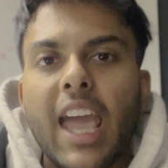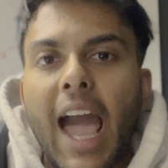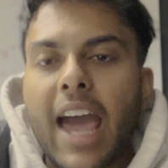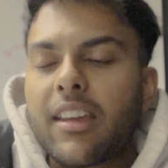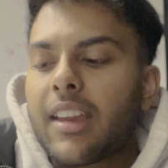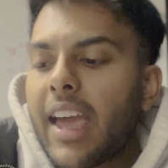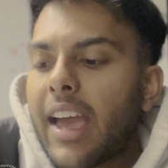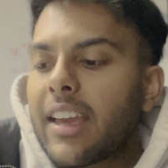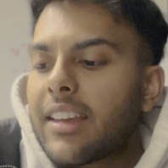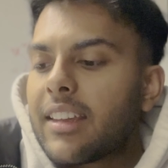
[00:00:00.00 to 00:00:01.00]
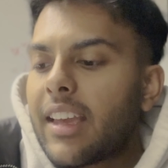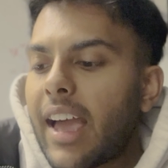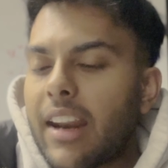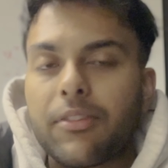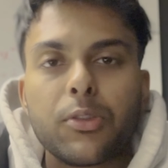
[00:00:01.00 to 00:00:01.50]
And it
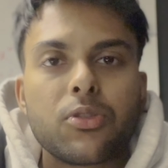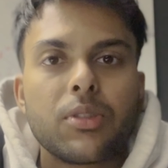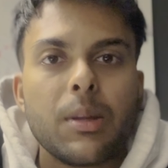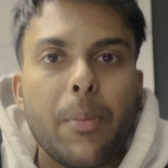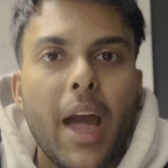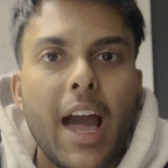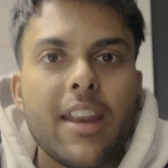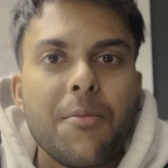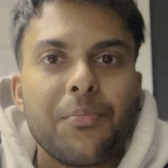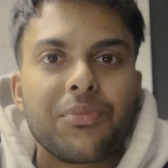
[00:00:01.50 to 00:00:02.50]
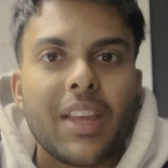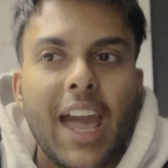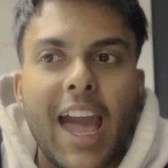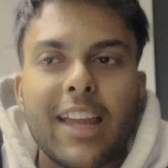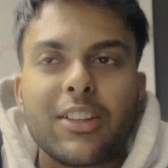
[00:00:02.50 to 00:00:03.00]
feels really bad.
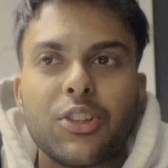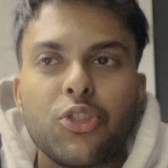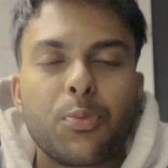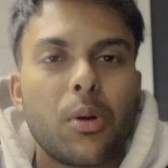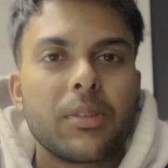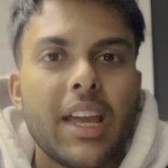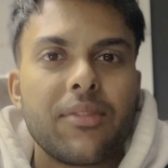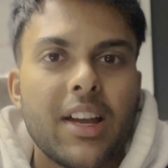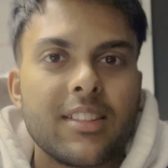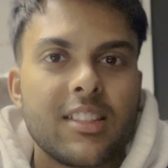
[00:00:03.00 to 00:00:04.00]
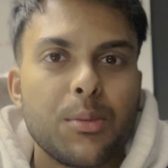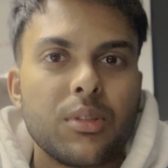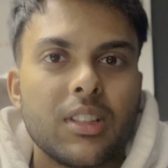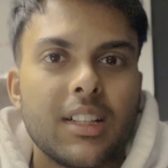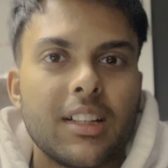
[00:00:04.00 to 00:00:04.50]
And you probably have had
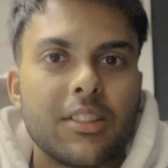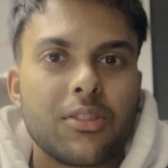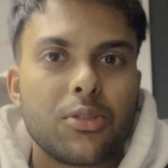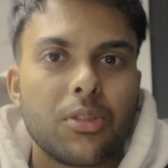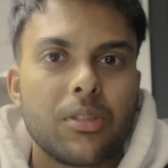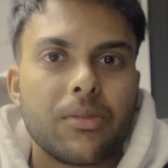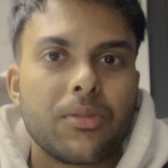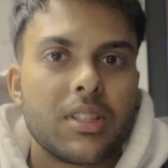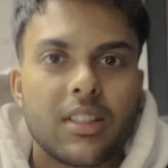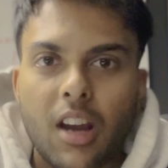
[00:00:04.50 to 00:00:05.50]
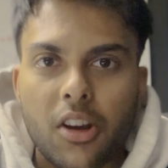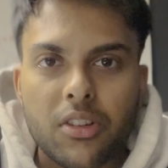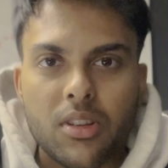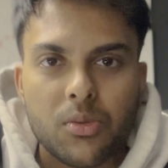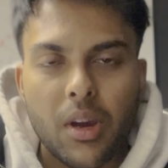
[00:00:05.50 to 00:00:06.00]
similar sort of
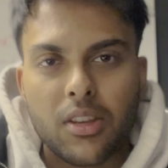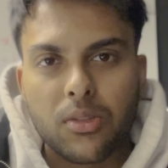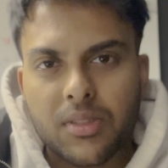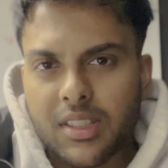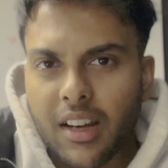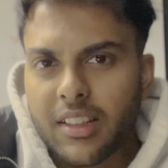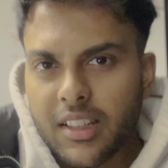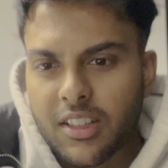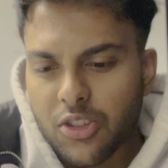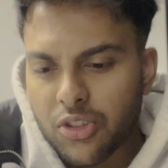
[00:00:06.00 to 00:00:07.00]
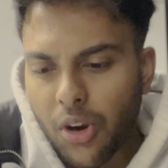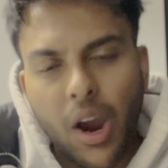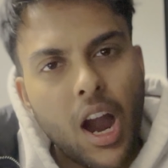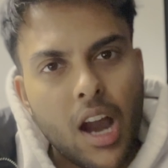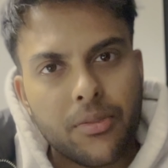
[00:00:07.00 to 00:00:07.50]
scenarios where you studied so
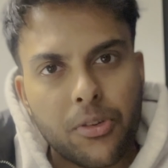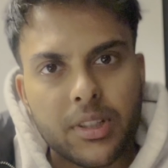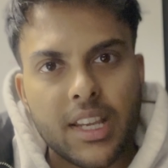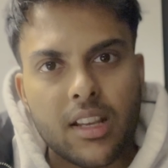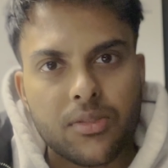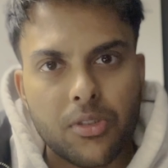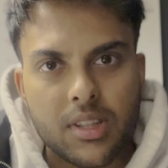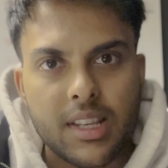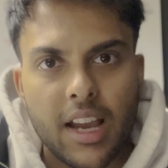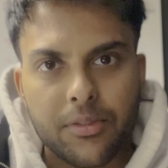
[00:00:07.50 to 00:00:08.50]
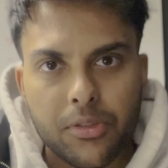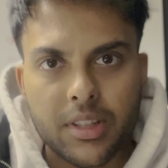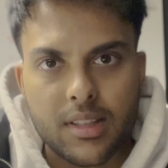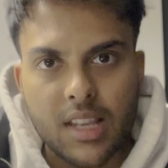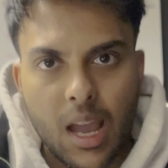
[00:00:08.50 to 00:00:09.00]
hard for a test, for a SAC, for an
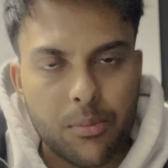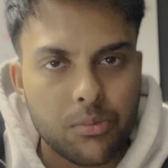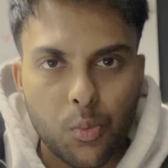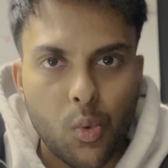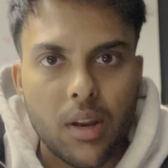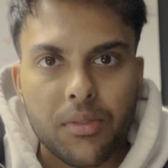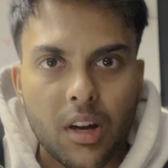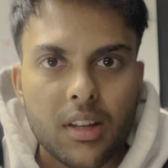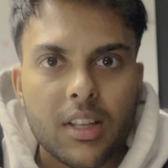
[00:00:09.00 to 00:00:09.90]
exam, whatever,